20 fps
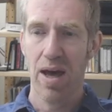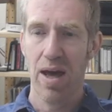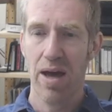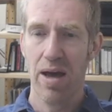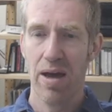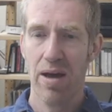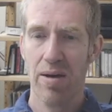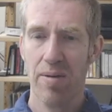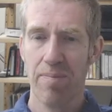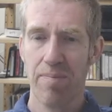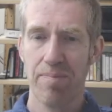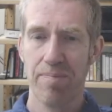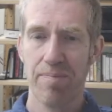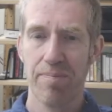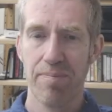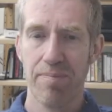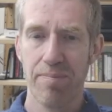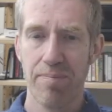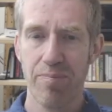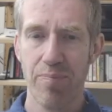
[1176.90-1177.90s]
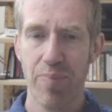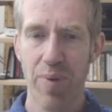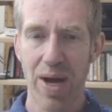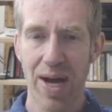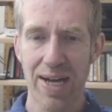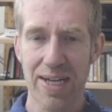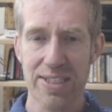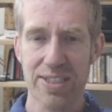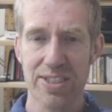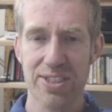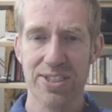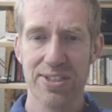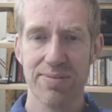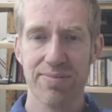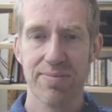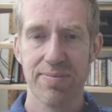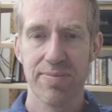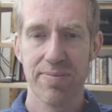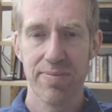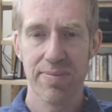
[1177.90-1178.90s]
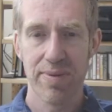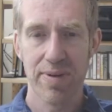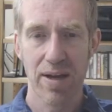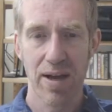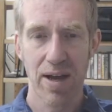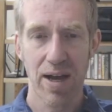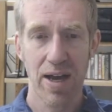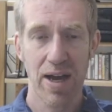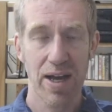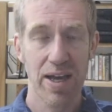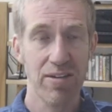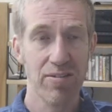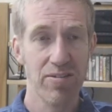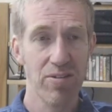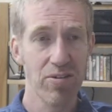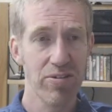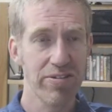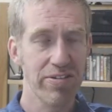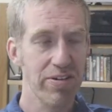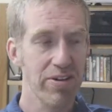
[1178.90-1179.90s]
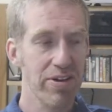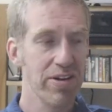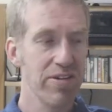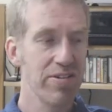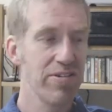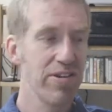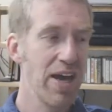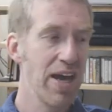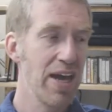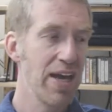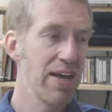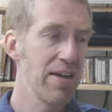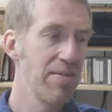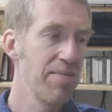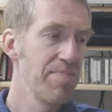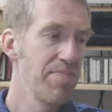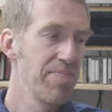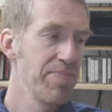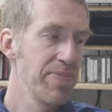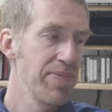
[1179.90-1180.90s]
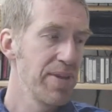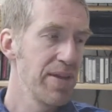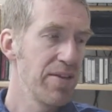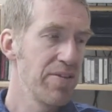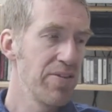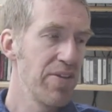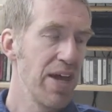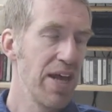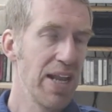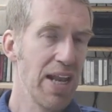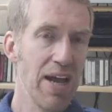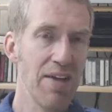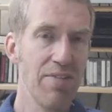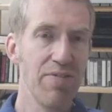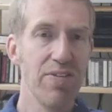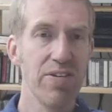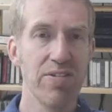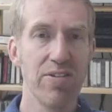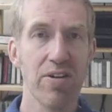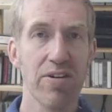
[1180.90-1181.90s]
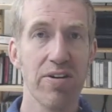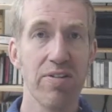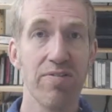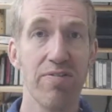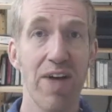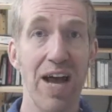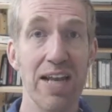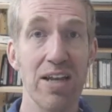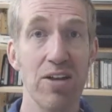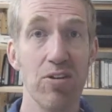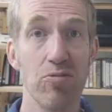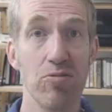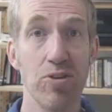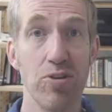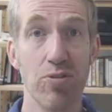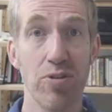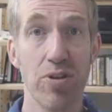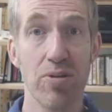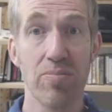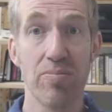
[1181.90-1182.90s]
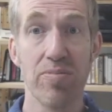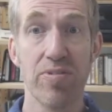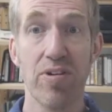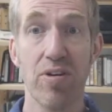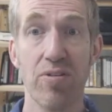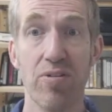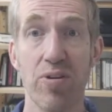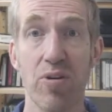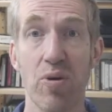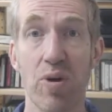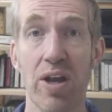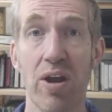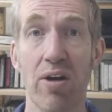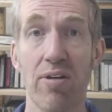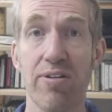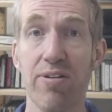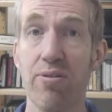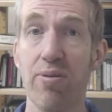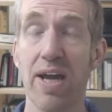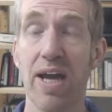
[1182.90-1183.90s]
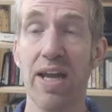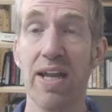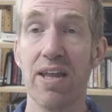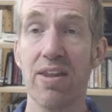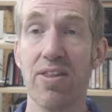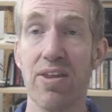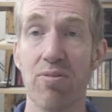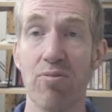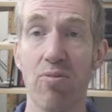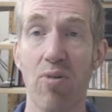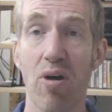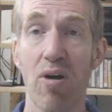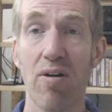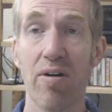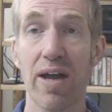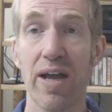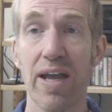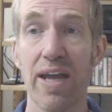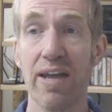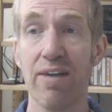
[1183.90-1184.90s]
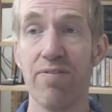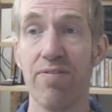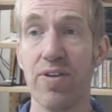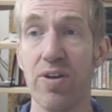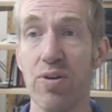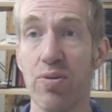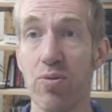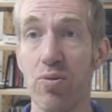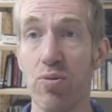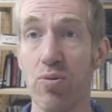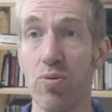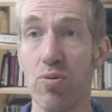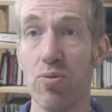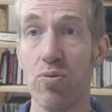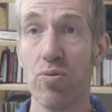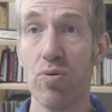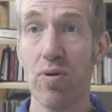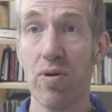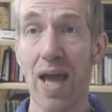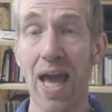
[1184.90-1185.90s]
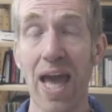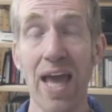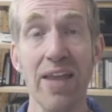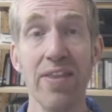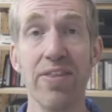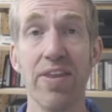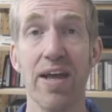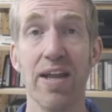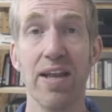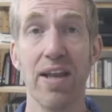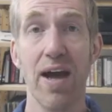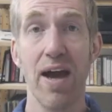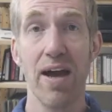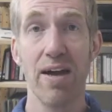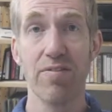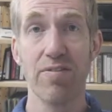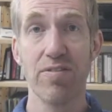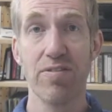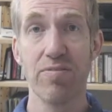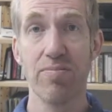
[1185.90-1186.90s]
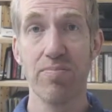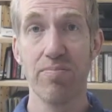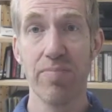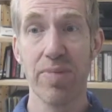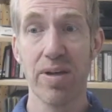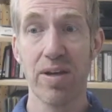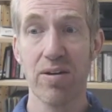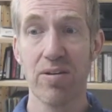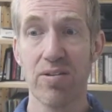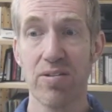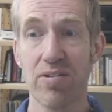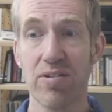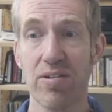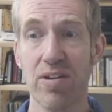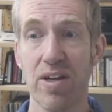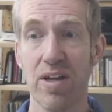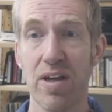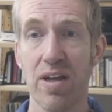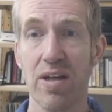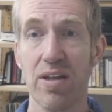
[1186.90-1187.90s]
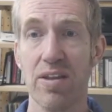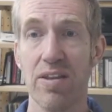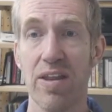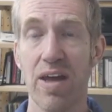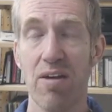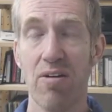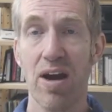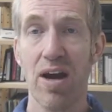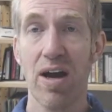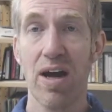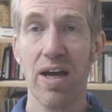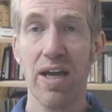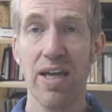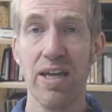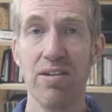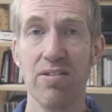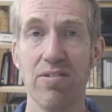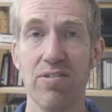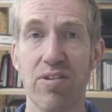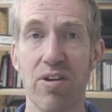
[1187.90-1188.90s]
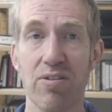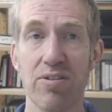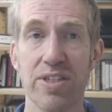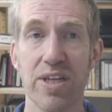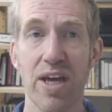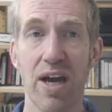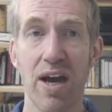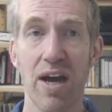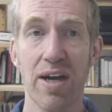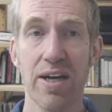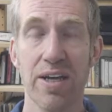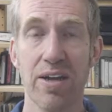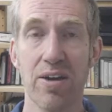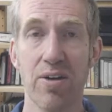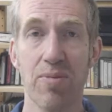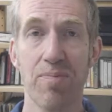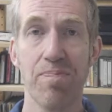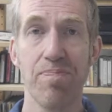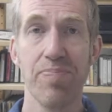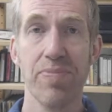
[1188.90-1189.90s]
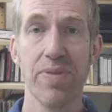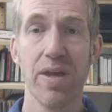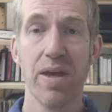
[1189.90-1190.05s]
But he's also going to say their life is not of value to them, so you are not doing anything wrong if you end their lives, because he is going to argue,